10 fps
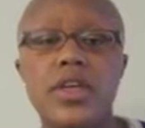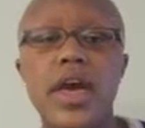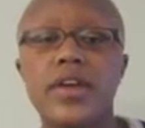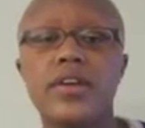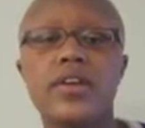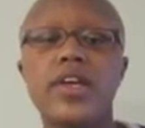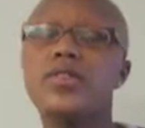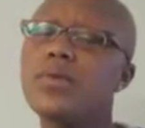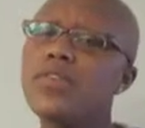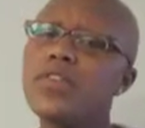Yet,
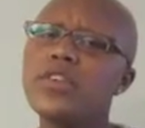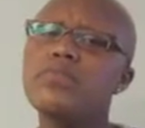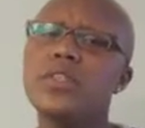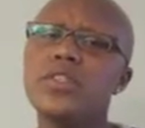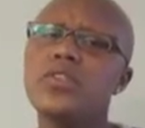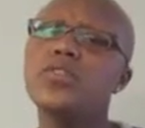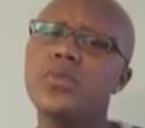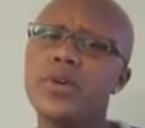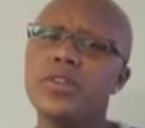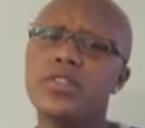it's one of those
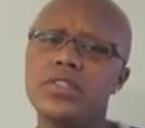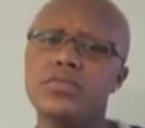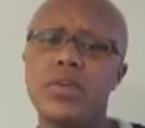misused words